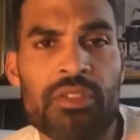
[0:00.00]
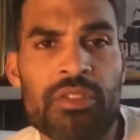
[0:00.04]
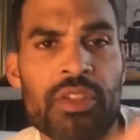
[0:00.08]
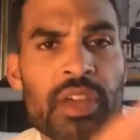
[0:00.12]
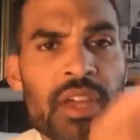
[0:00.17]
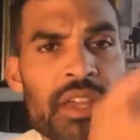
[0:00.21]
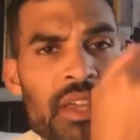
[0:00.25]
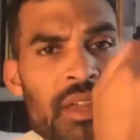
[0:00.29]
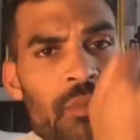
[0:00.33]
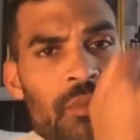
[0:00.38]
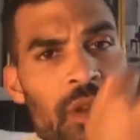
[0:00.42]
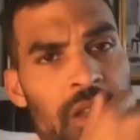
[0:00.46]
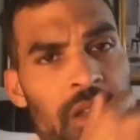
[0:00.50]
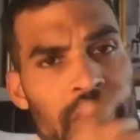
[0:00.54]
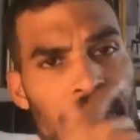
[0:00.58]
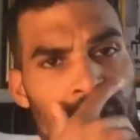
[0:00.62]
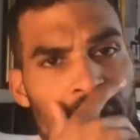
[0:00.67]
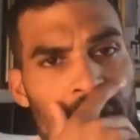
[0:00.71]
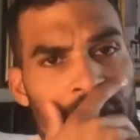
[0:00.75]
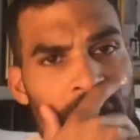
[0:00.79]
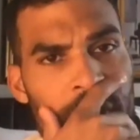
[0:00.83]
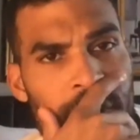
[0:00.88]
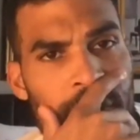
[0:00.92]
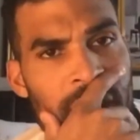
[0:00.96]
are you thinking what are you
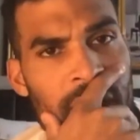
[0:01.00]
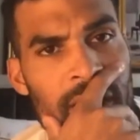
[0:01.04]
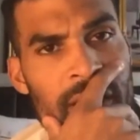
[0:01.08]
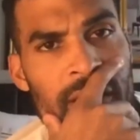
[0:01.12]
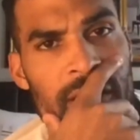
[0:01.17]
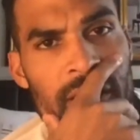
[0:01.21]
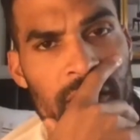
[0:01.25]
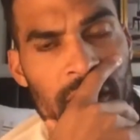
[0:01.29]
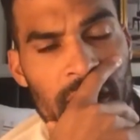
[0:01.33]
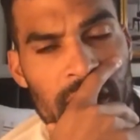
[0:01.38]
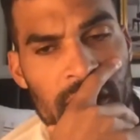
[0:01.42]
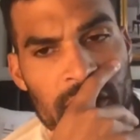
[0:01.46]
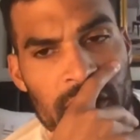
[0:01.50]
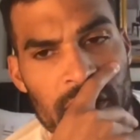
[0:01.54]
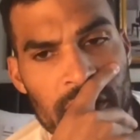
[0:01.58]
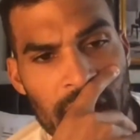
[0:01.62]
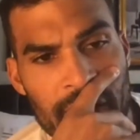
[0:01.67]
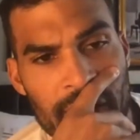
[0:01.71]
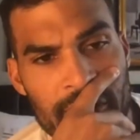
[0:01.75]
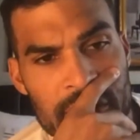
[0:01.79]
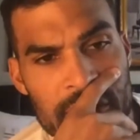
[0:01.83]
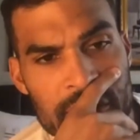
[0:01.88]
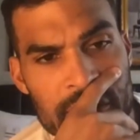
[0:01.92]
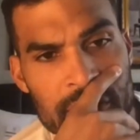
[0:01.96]
thinking about it like
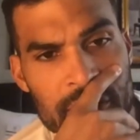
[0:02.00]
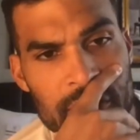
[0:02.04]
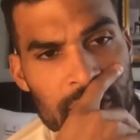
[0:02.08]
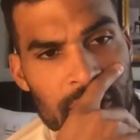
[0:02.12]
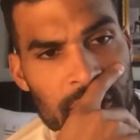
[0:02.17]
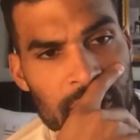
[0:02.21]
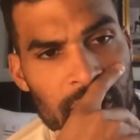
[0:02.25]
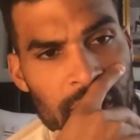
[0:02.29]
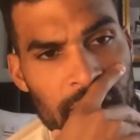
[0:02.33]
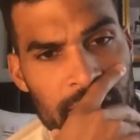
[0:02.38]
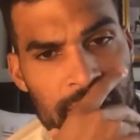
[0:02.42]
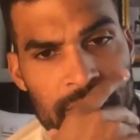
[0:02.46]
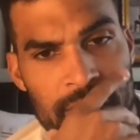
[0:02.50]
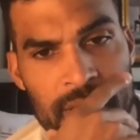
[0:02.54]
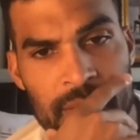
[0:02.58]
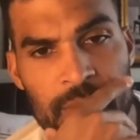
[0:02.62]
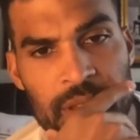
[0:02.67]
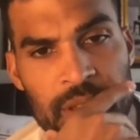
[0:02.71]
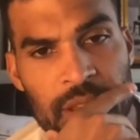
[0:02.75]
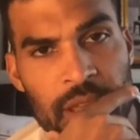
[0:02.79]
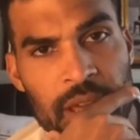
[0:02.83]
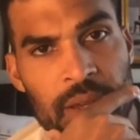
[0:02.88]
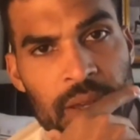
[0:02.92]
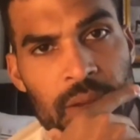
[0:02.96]
obviously you're collecting
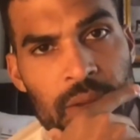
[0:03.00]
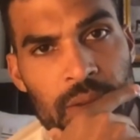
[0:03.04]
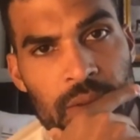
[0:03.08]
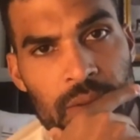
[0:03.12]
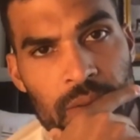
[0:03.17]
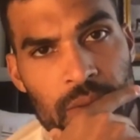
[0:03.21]
but like